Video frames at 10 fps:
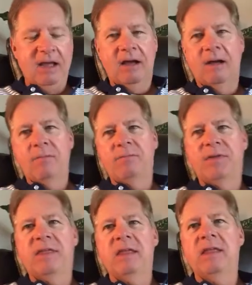
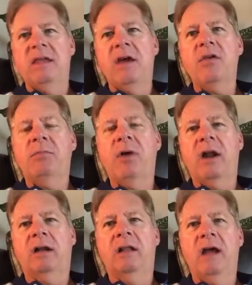But the other
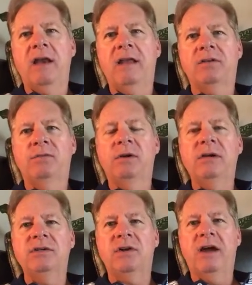product line that's
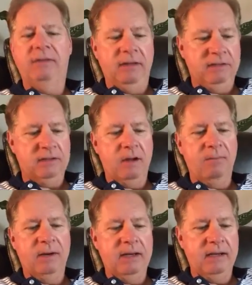really driving this
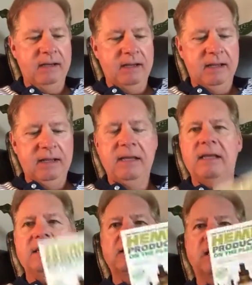company
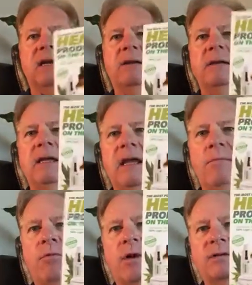is
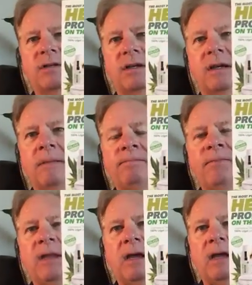Hempworx.
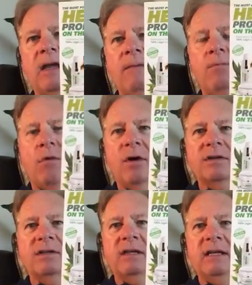
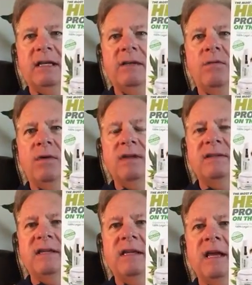Hempworx
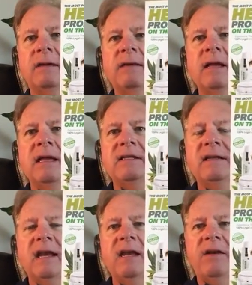was the
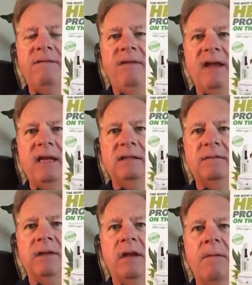secondary phase
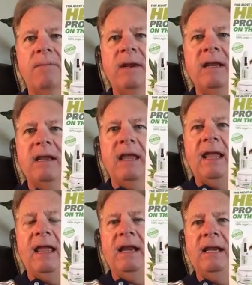of the company,
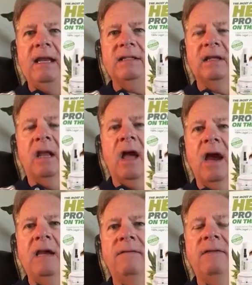and it's a
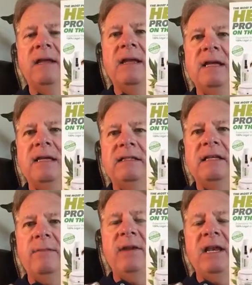line of
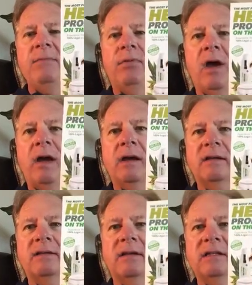CBD
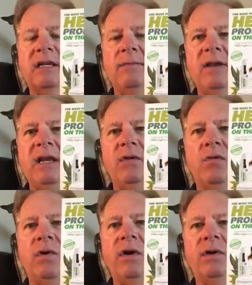products, CBD
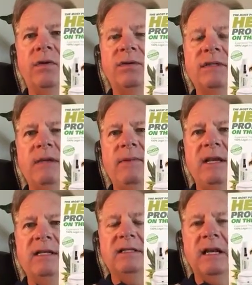oil,
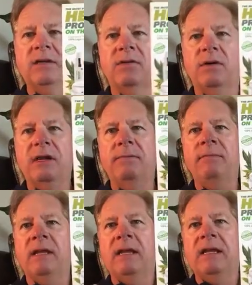CBD skin
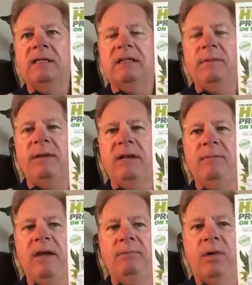cream, CBD
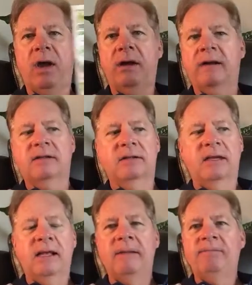pet products.
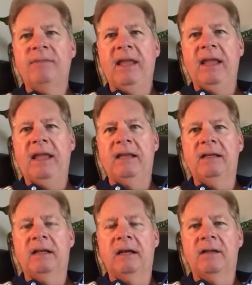
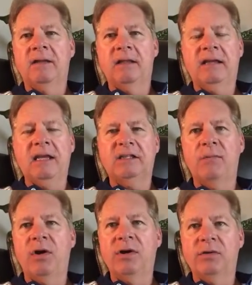And the
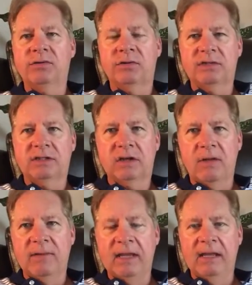testimonials are just
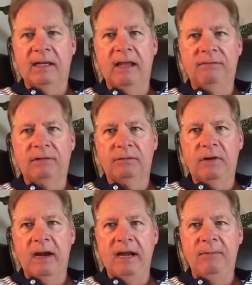coming in left and
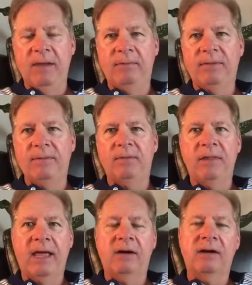right about people
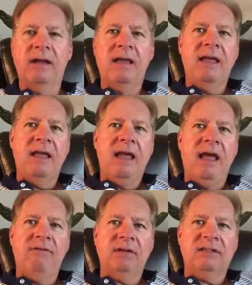that are
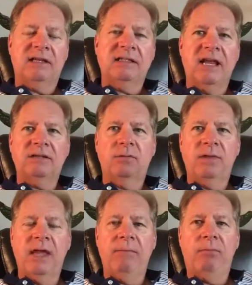having success
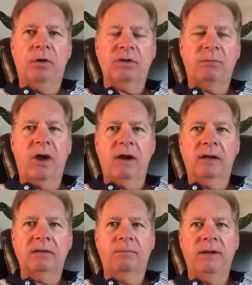with the Hempworx
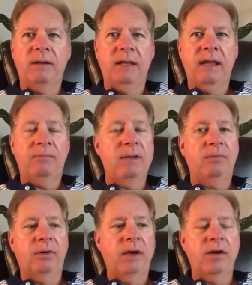products. And
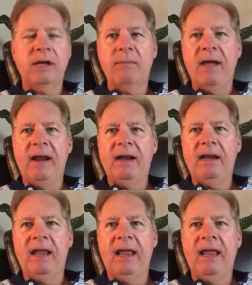people are hearing about it,
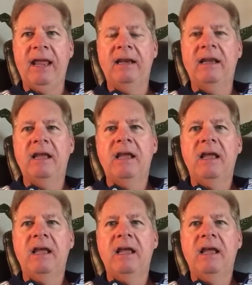and